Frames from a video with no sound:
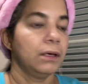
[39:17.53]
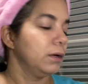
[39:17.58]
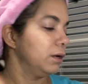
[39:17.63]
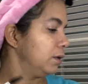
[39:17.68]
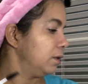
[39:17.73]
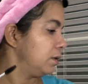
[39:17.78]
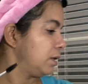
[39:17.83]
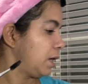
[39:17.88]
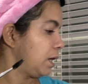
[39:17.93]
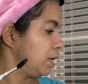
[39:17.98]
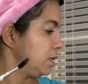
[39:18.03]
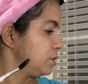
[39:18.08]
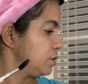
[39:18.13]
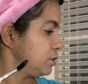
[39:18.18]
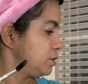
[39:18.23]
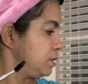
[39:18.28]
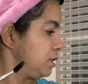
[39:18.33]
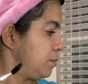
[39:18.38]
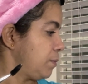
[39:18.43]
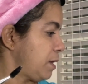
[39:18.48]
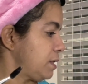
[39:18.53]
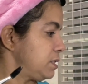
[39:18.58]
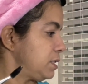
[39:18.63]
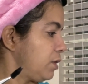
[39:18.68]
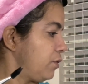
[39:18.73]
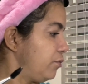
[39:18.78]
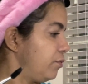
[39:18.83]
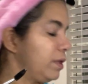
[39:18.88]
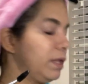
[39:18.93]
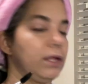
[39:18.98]
Well, I need to see
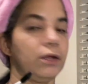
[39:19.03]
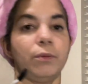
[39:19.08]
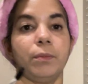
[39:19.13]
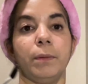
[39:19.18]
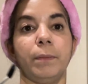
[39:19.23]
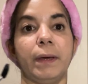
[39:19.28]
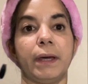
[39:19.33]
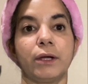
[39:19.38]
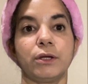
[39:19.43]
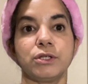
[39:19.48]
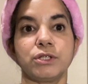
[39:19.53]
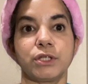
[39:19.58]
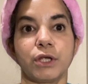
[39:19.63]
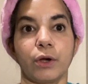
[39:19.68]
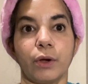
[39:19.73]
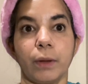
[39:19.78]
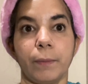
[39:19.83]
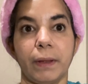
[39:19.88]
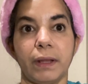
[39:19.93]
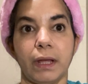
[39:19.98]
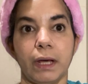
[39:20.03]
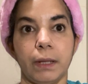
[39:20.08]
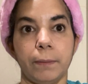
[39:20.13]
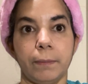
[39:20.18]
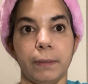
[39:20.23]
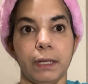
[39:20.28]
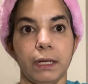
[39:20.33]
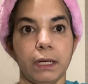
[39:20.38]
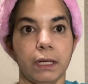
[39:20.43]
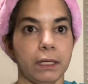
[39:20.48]
myself a little bit better. Sorry about that,
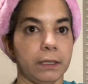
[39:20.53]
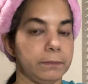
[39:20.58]
but